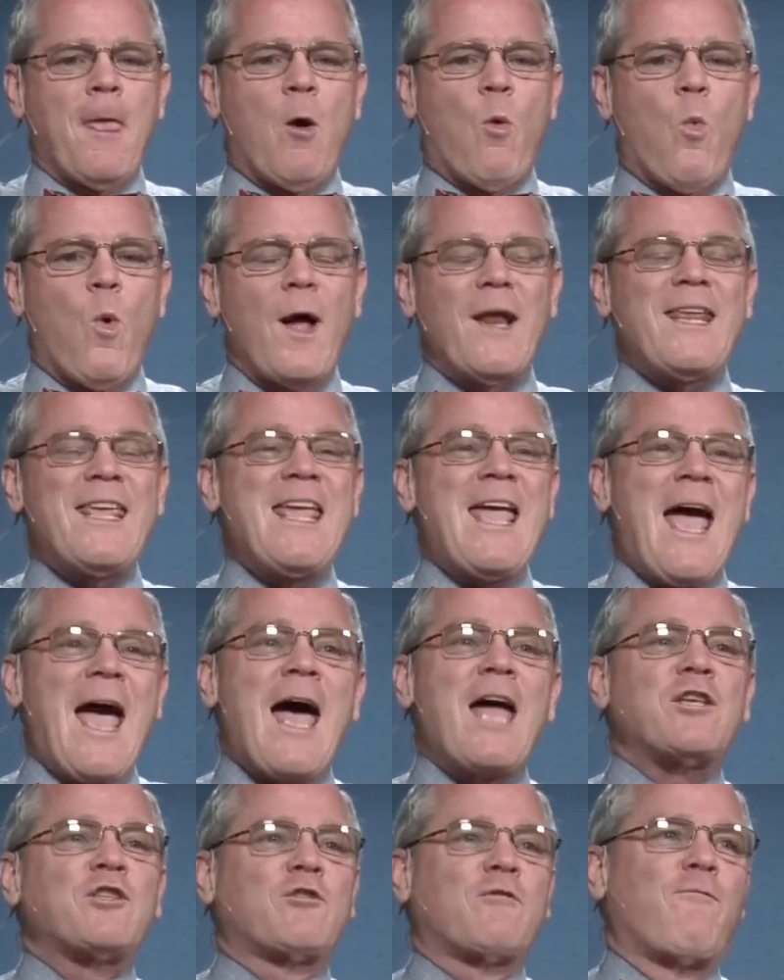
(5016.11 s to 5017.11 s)
what he
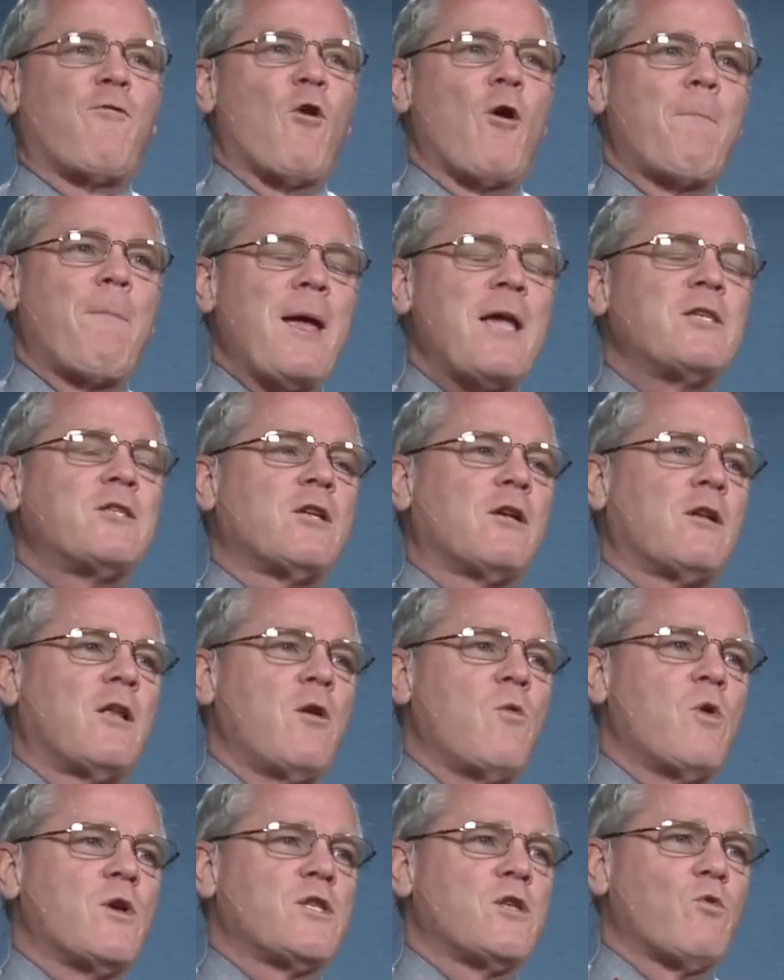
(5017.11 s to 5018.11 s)
asked for
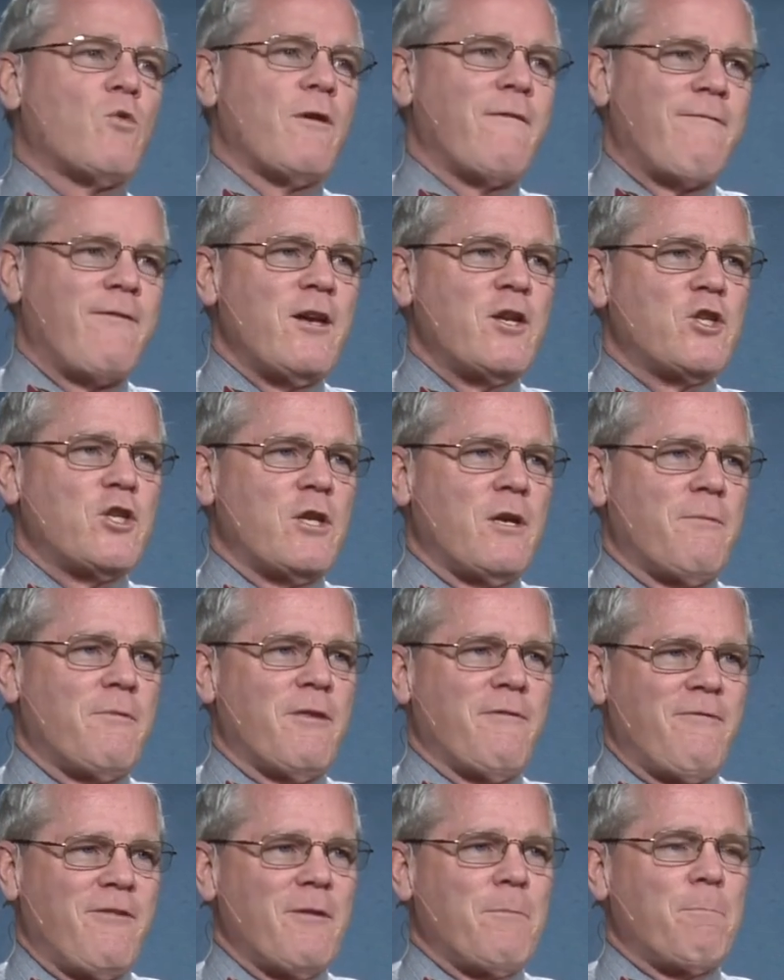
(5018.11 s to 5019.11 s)
basically was a revision of
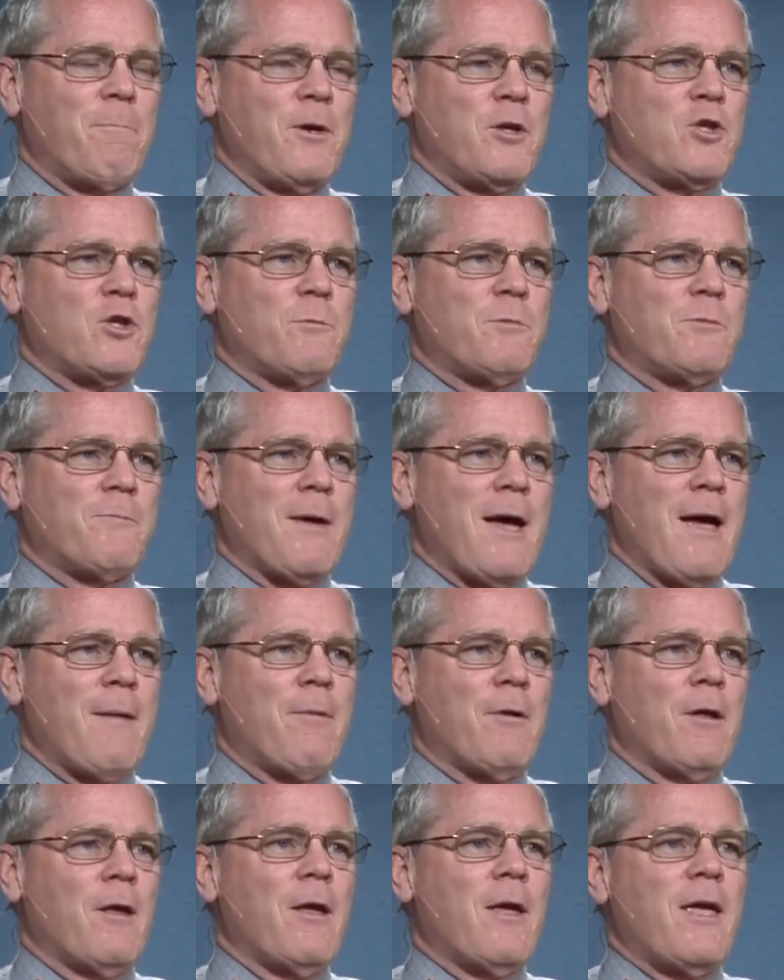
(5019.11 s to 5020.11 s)
the Bishop's
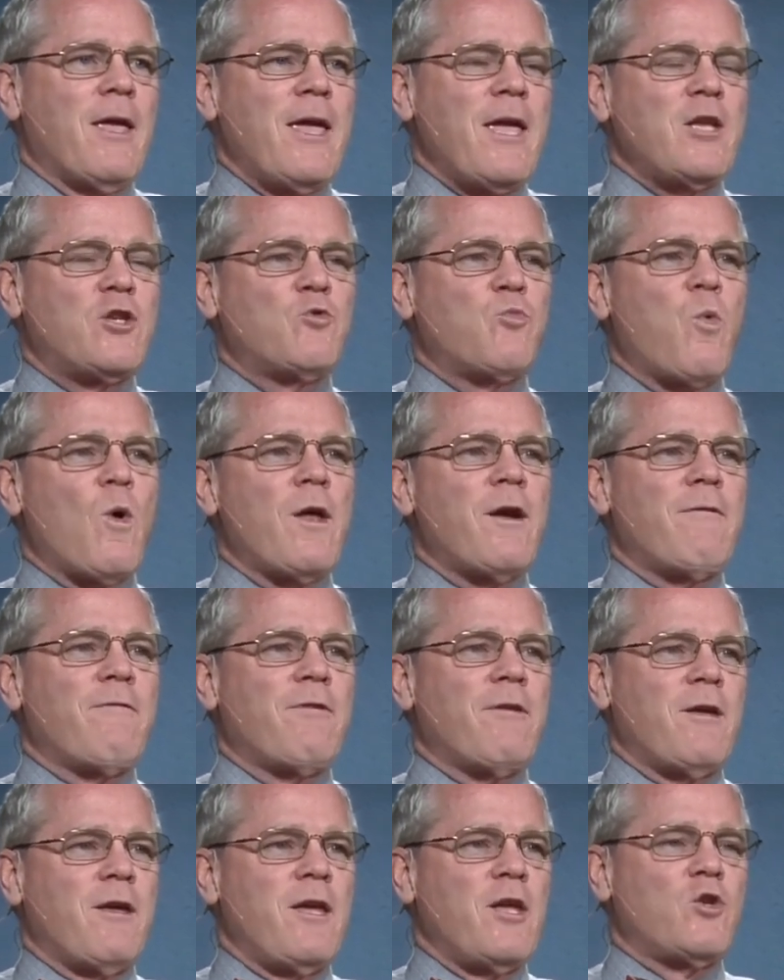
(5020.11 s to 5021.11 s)
Bible. Each
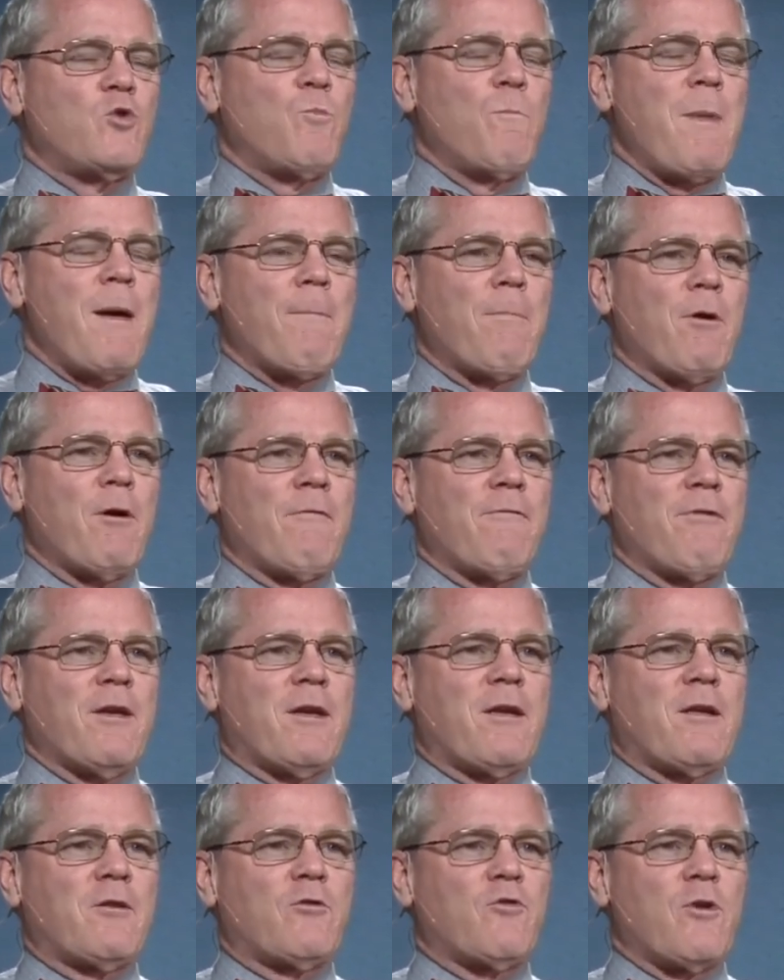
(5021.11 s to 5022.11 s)
member of the
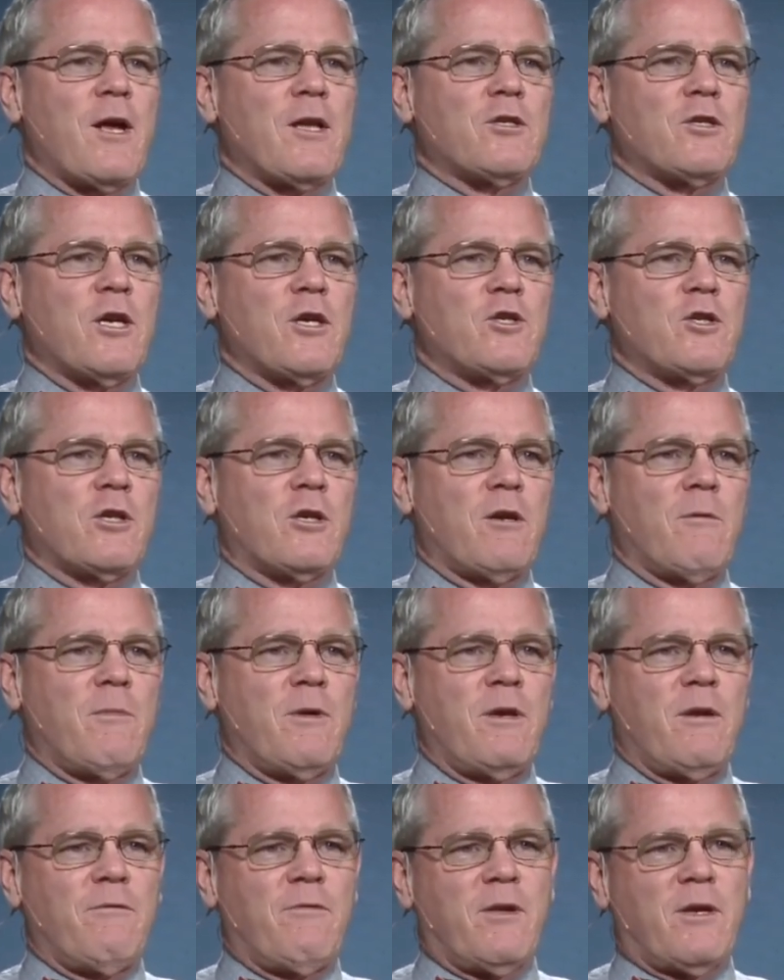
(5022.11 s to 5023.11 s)
translation
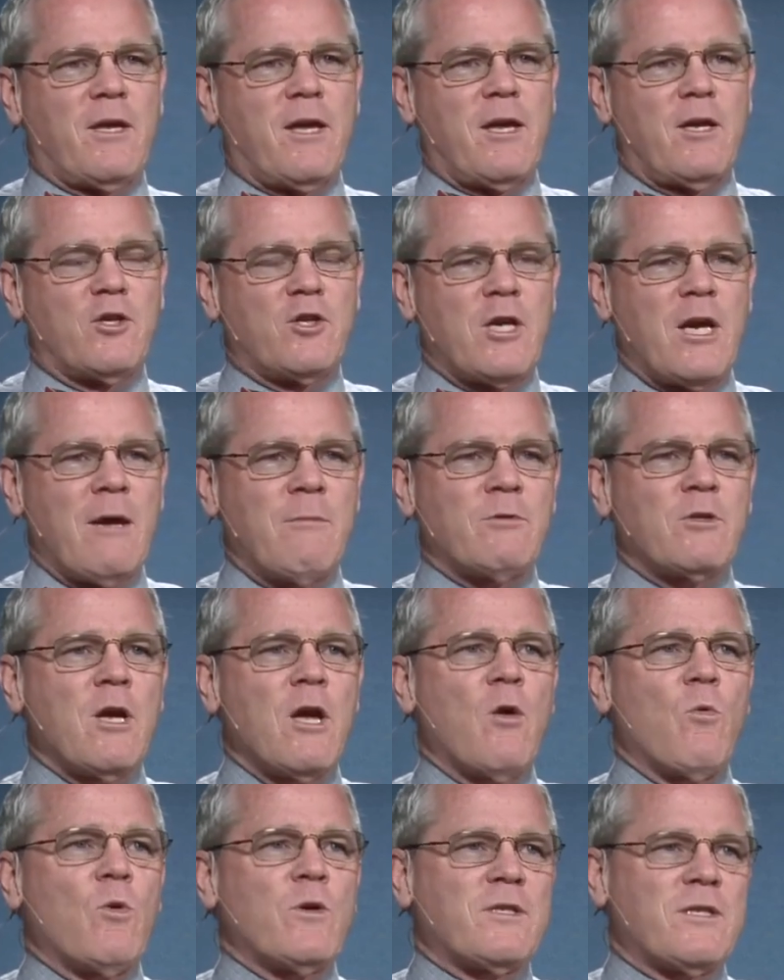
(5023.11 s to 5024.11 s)
committee of the King James
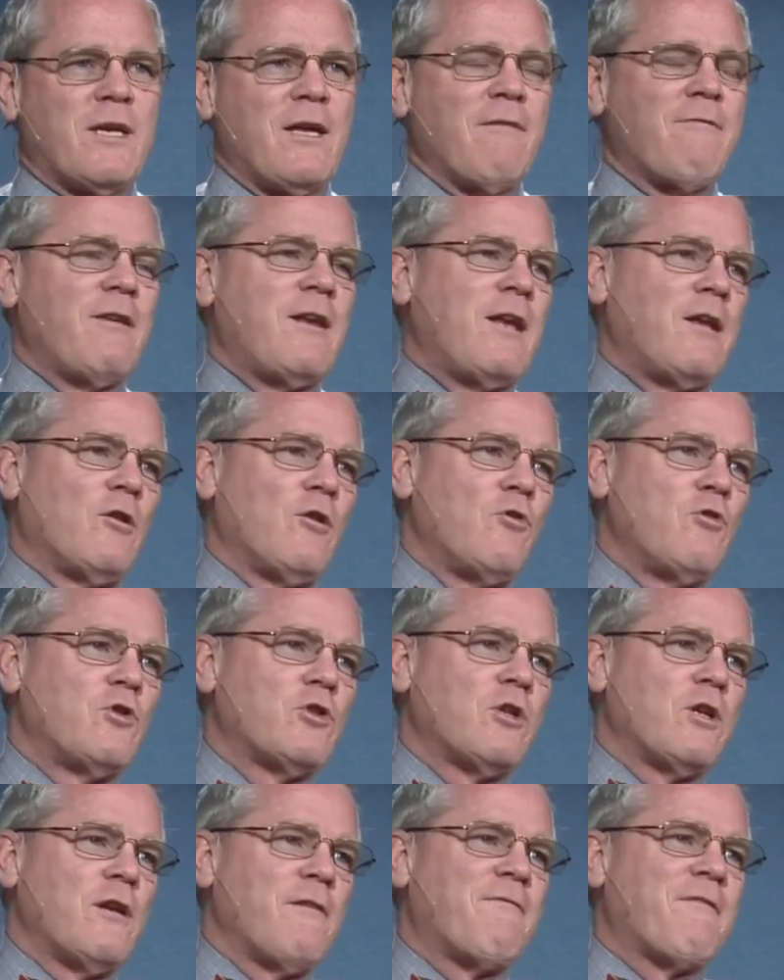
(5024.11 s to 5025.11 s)
was given a
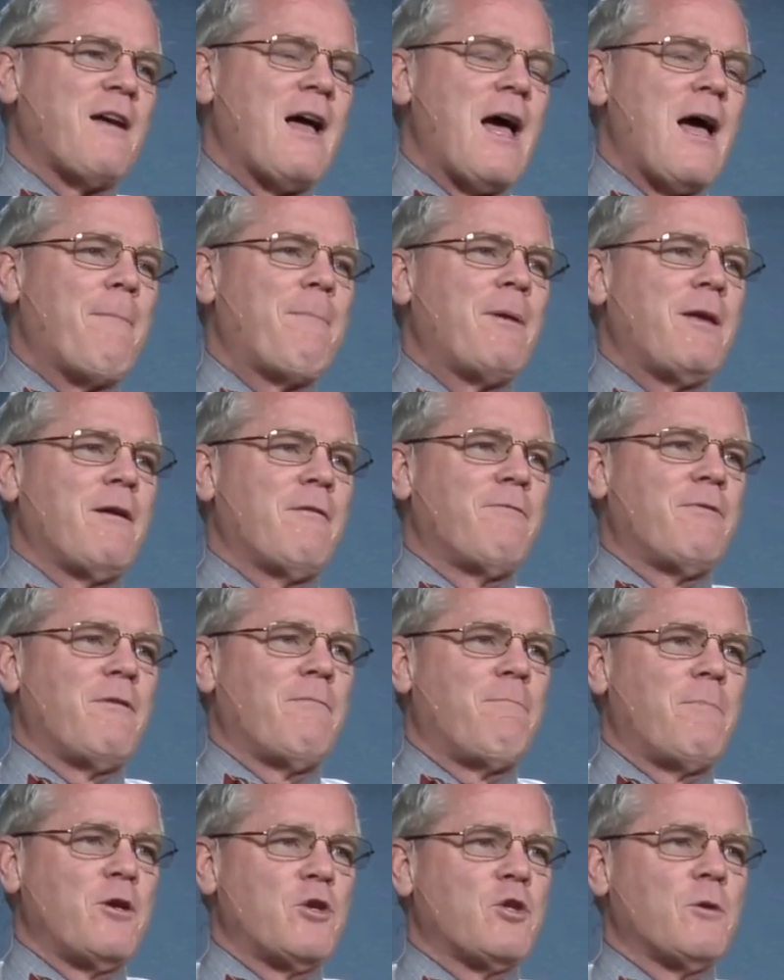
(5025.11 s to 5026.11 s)
loose leaf copy of the
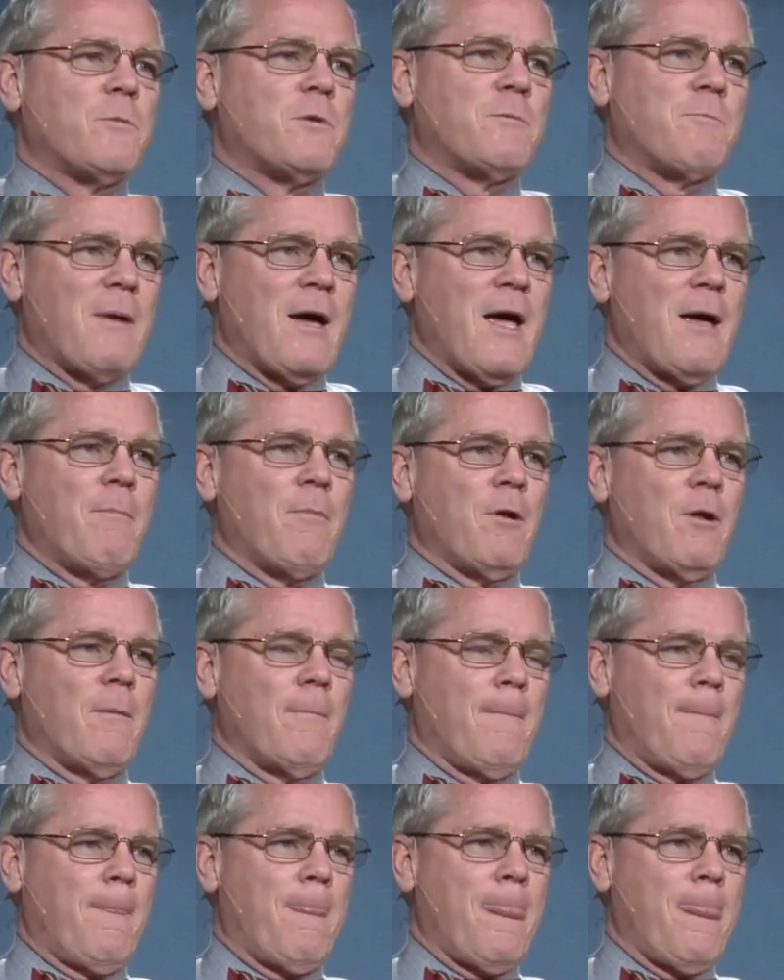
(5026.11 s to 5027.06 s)
Bishop's Bible.